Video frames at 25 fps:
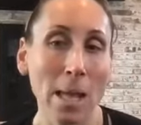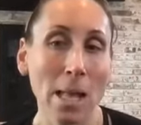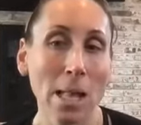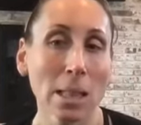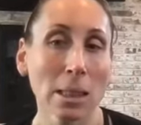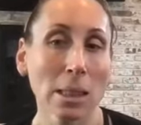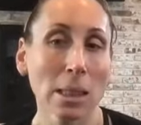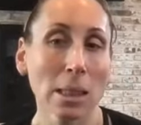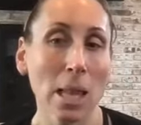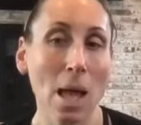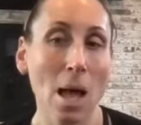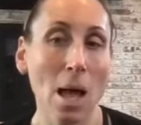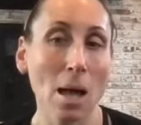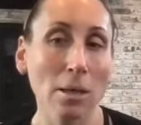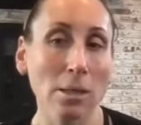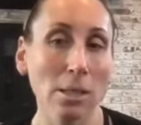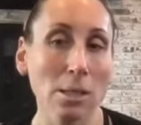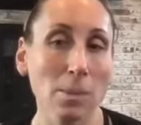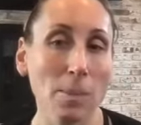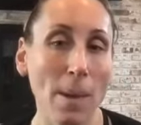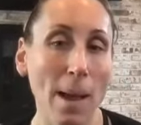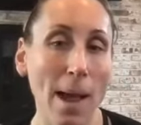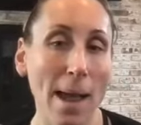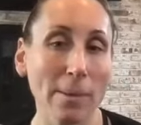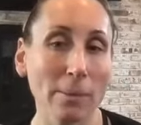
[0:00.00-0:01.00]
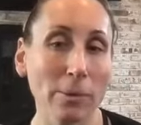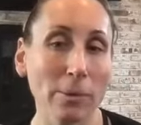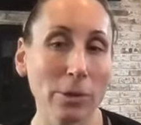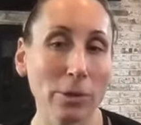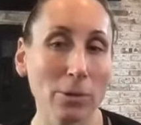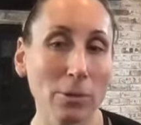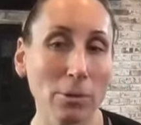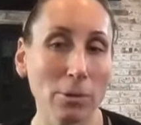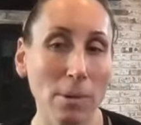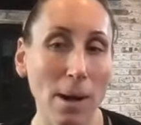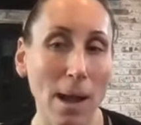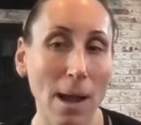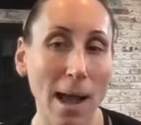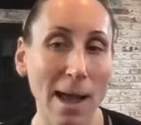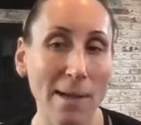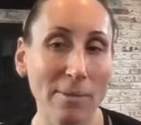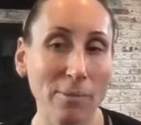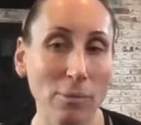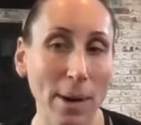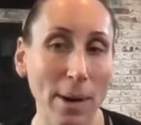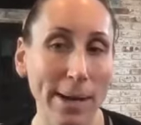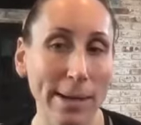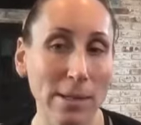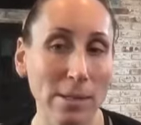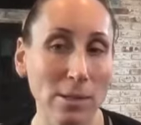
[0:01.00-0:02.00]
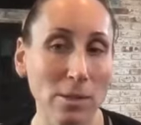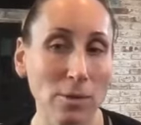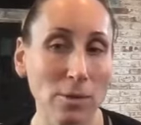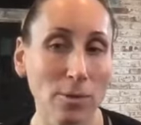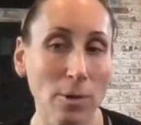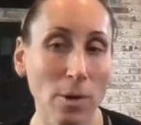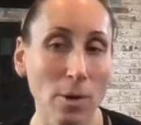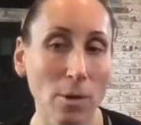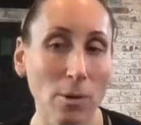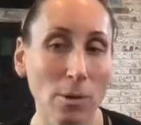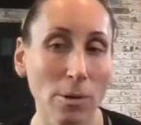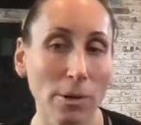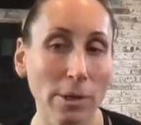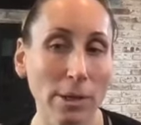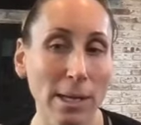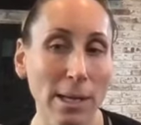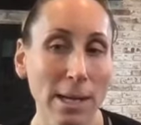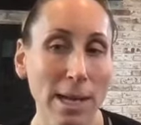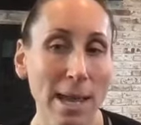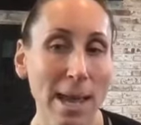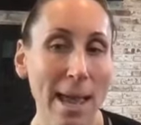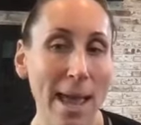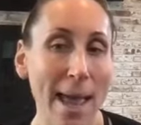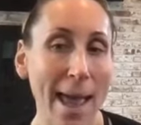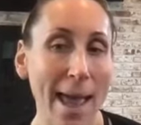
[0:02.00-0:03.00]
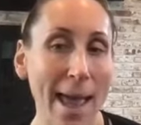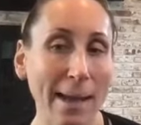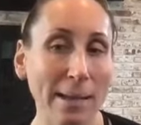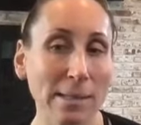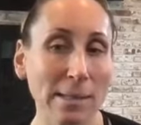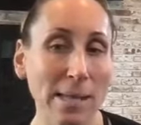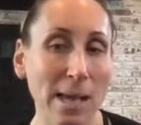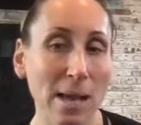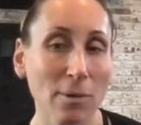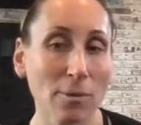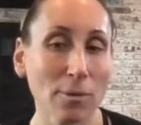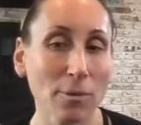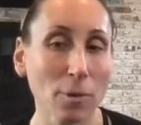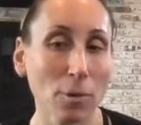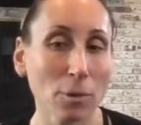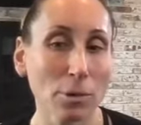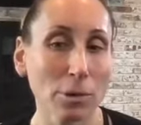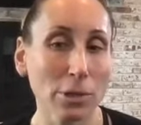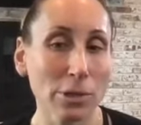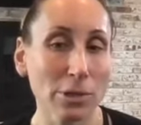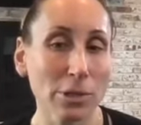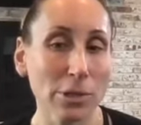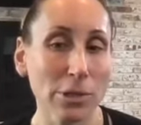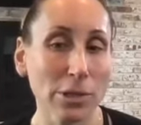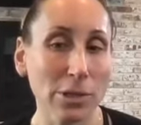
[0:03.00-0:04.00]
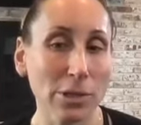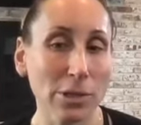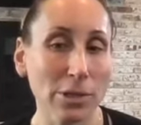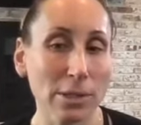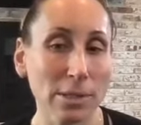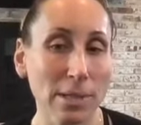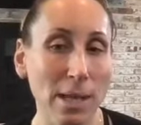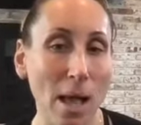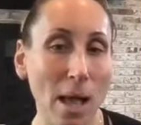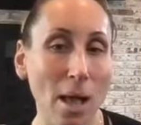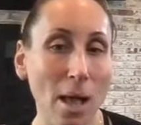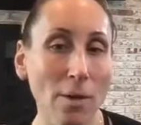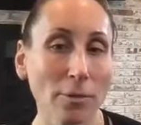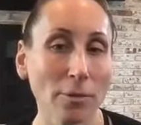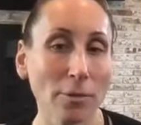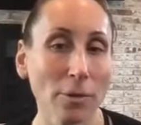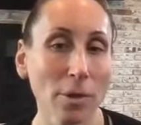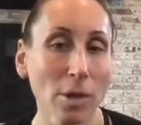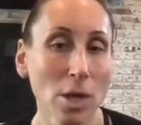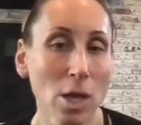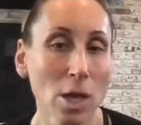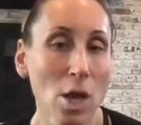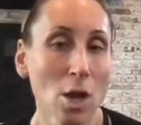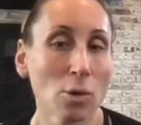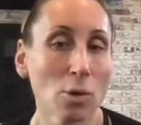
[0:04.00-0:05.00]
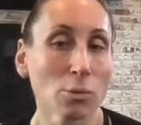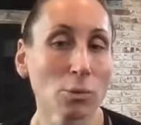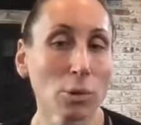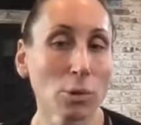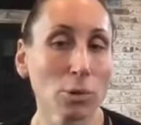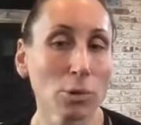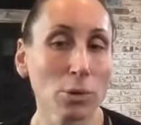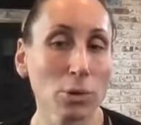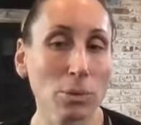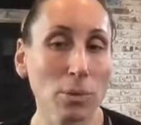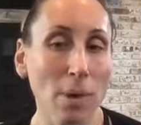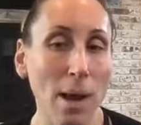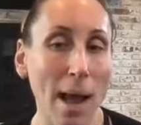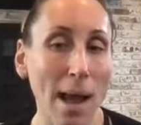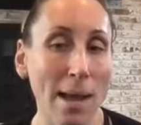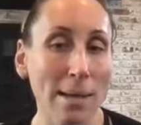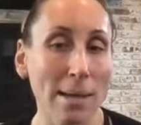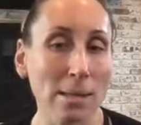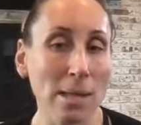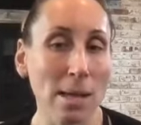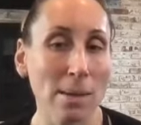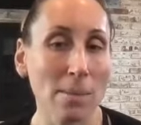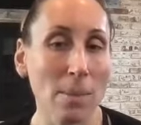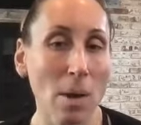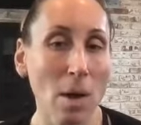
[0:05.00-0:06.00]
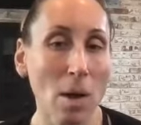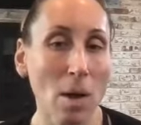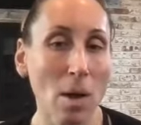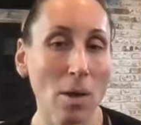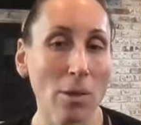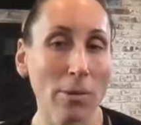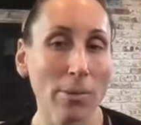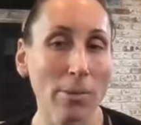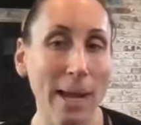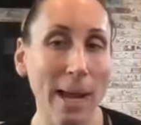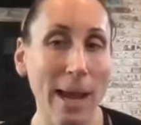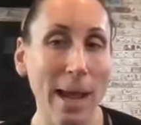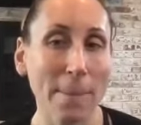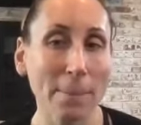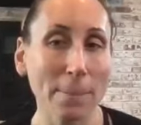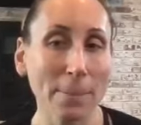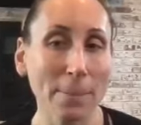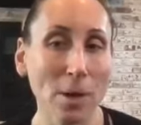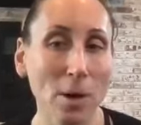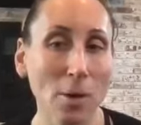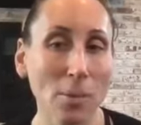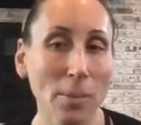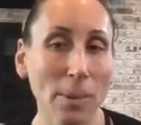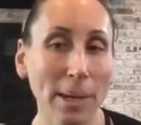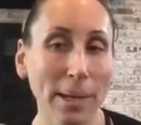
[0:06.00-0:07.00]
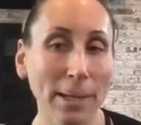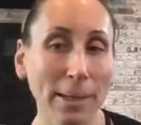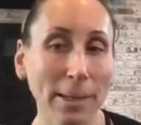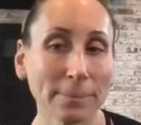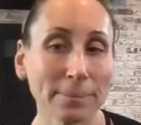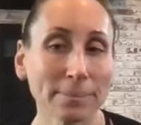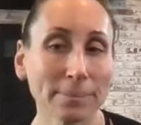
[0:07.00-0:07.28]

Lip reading: Long spine when you arrive. Weight is forward. Exhale, fold into yourself. Root to rise. Come all the way up. Go big.